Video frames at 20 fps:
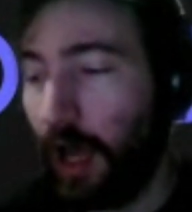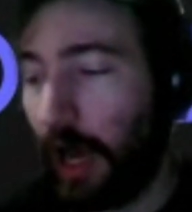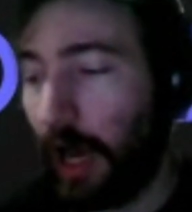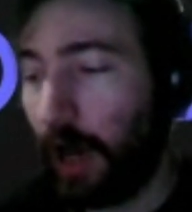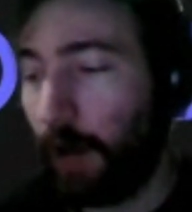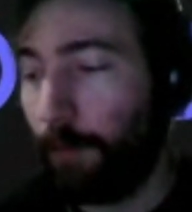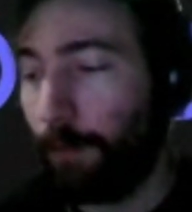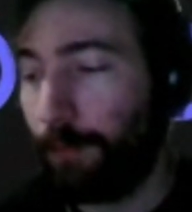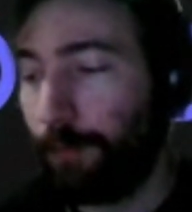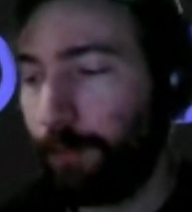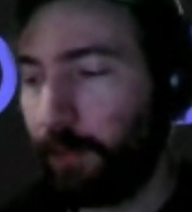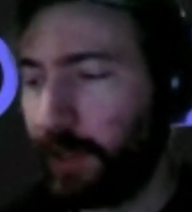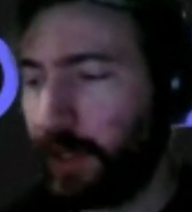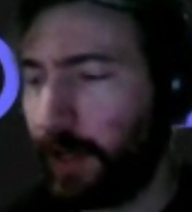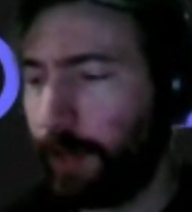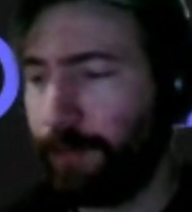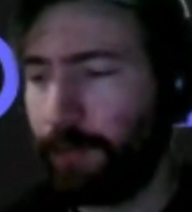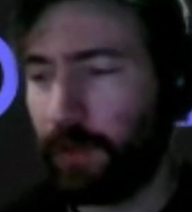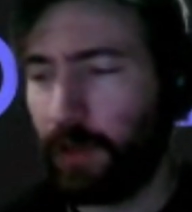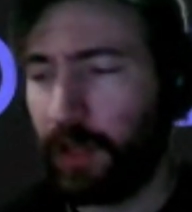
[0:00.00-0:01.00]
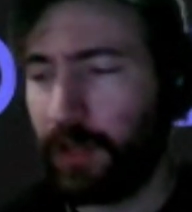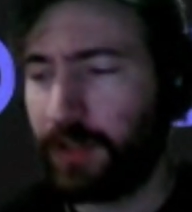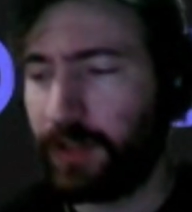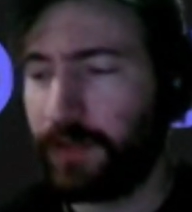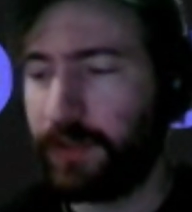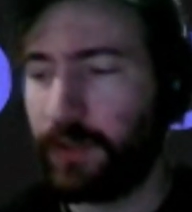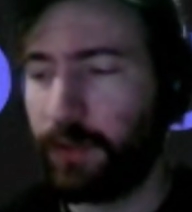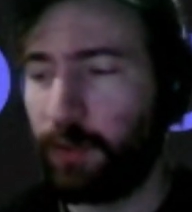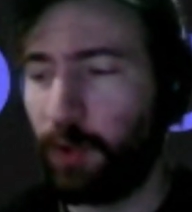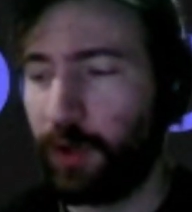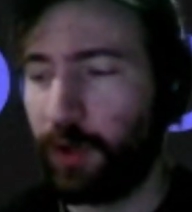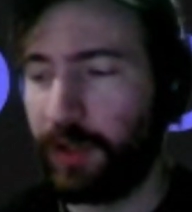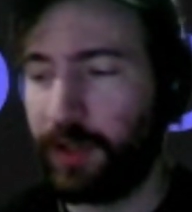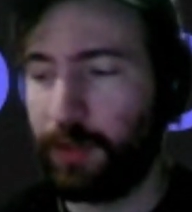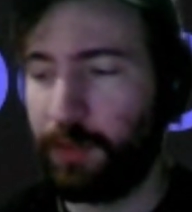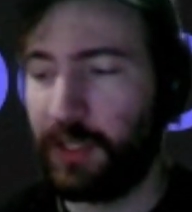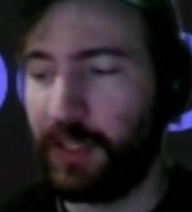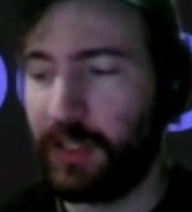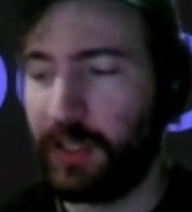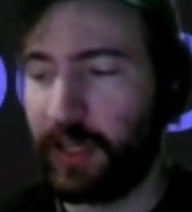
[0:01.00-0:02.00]
But yeah, lots of support
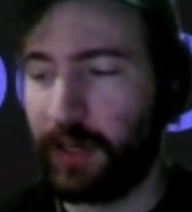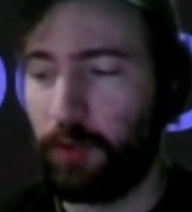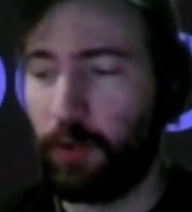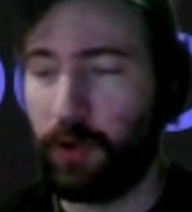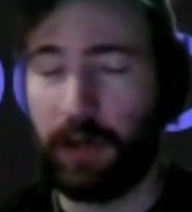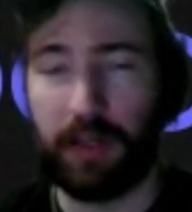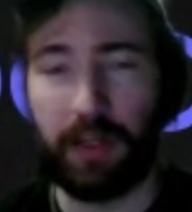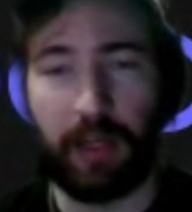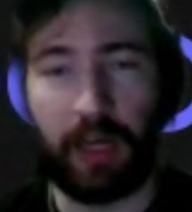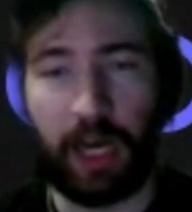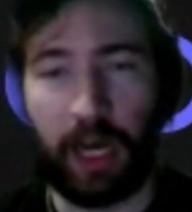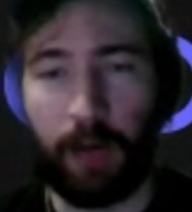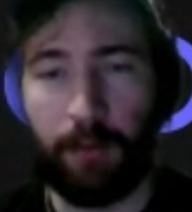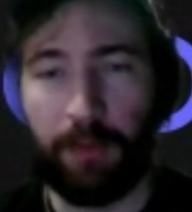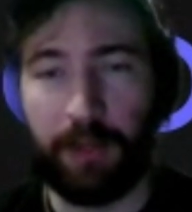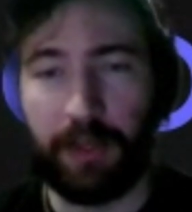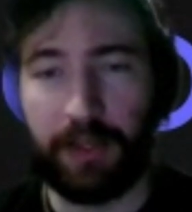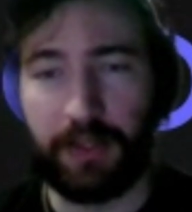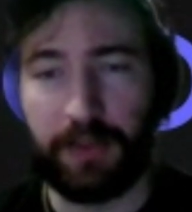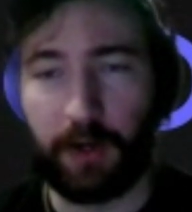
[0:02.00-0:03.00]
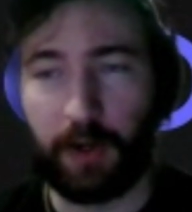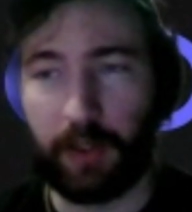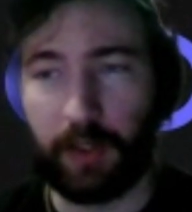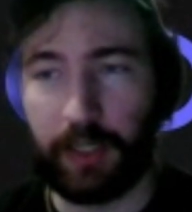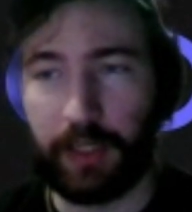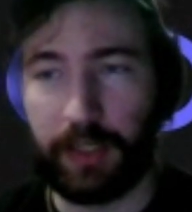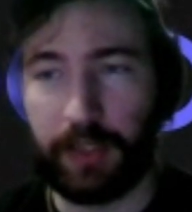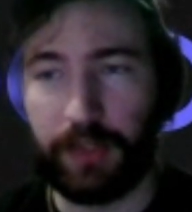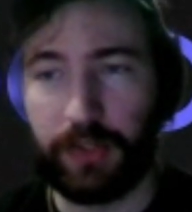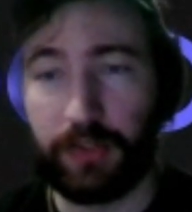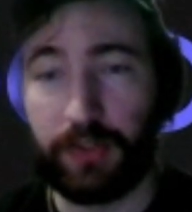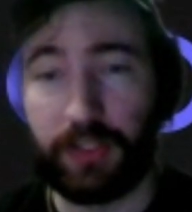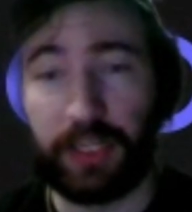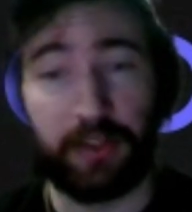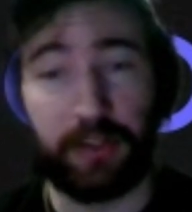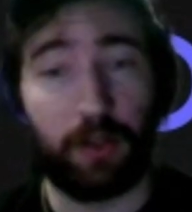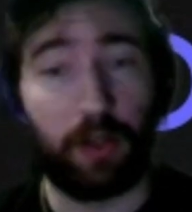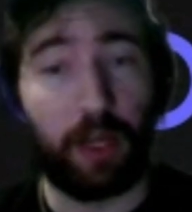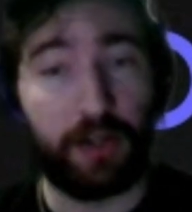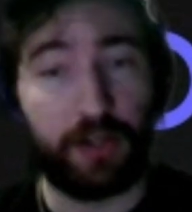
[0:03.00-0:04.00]
in the PEAQ network. As far as
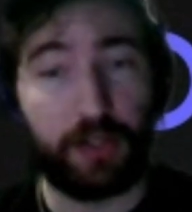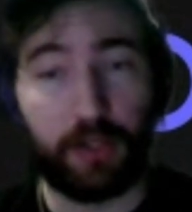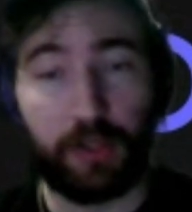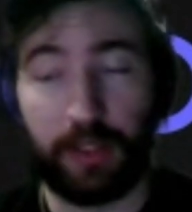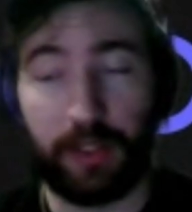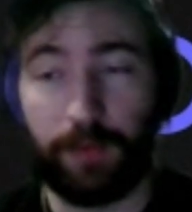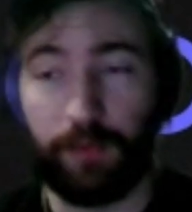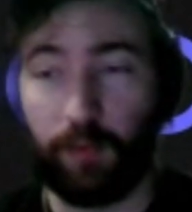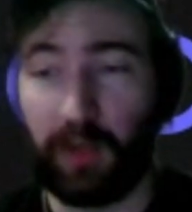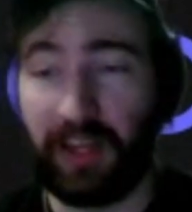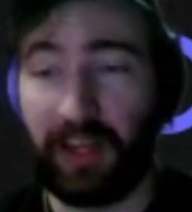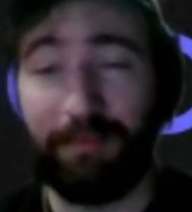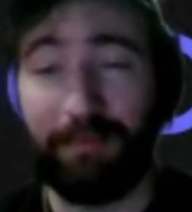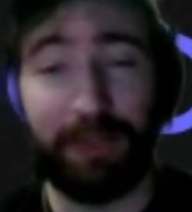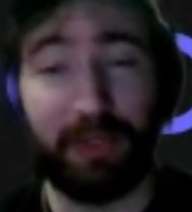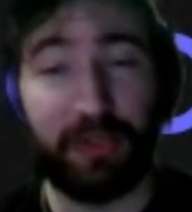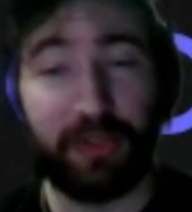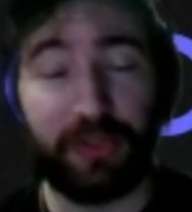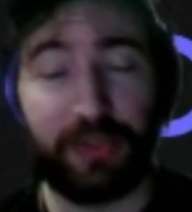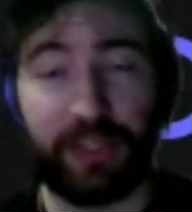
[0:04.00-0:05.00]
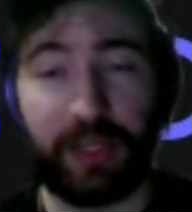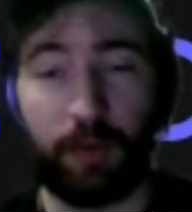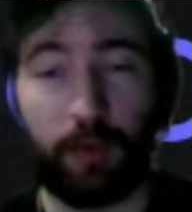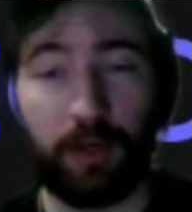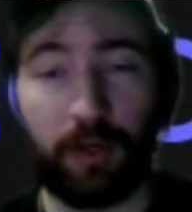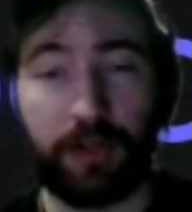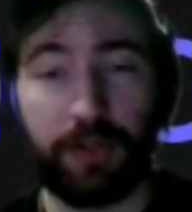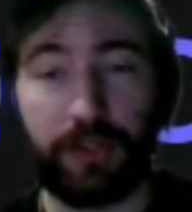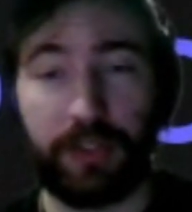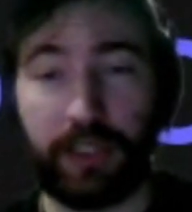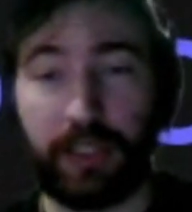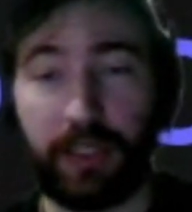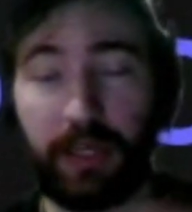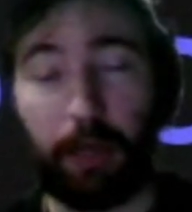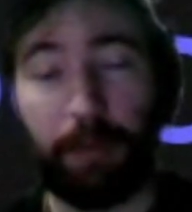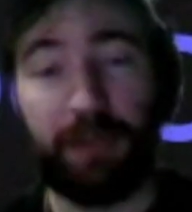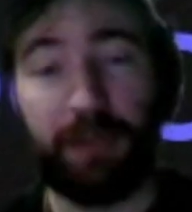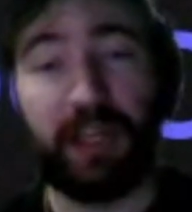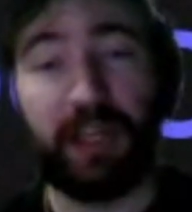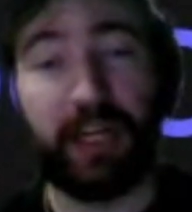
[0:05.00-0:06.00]
technologically, we have builders networks to
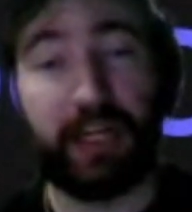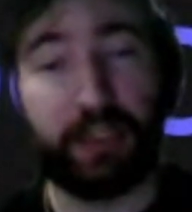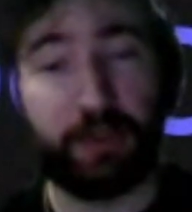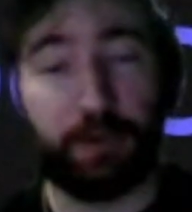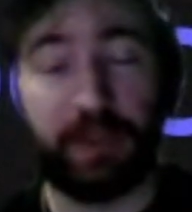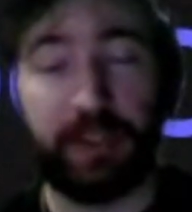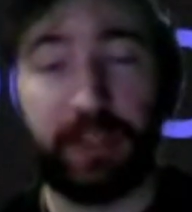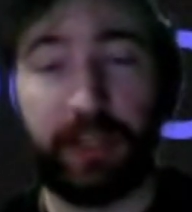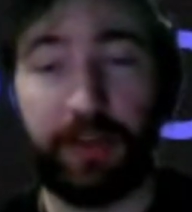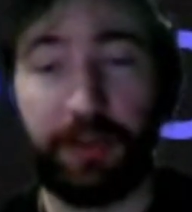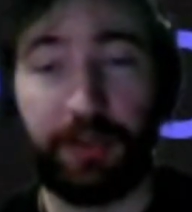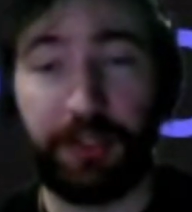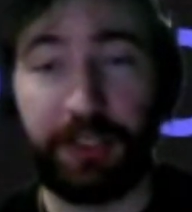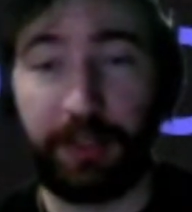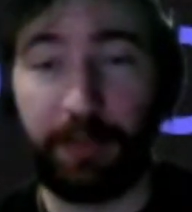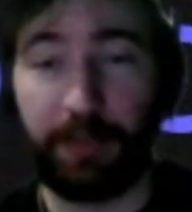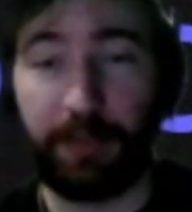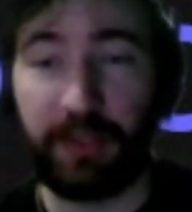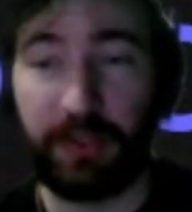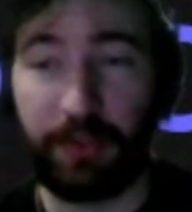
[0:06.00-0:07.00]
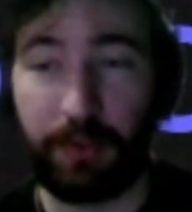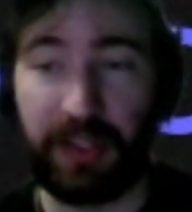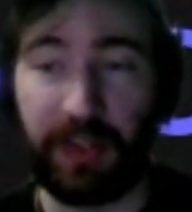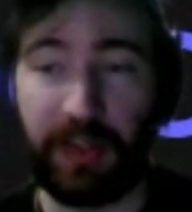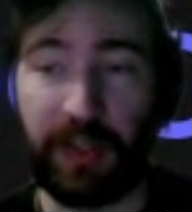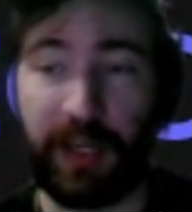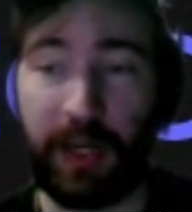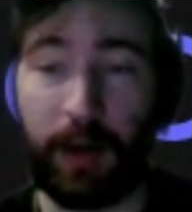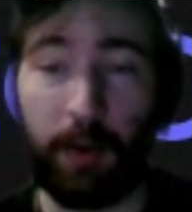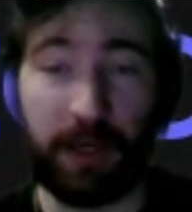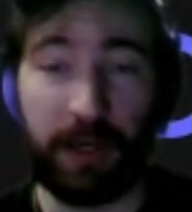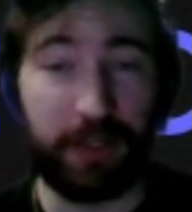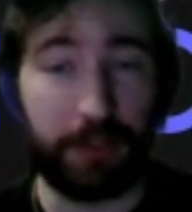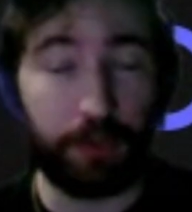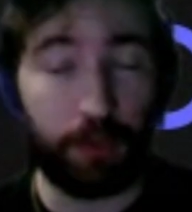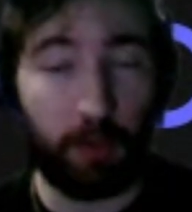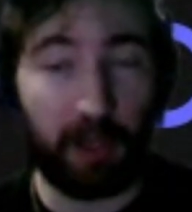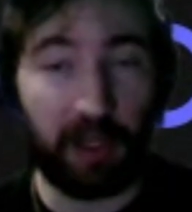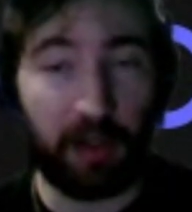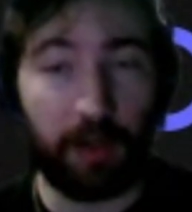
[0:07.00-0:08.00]
help you connect with the other DePINs within the network
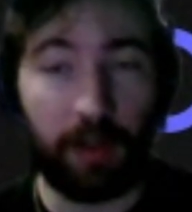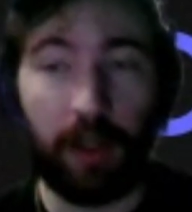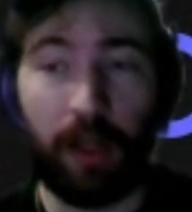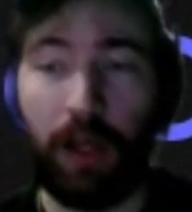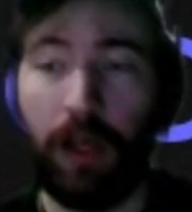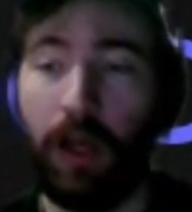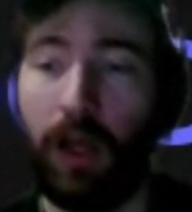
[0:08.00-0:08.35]
as well.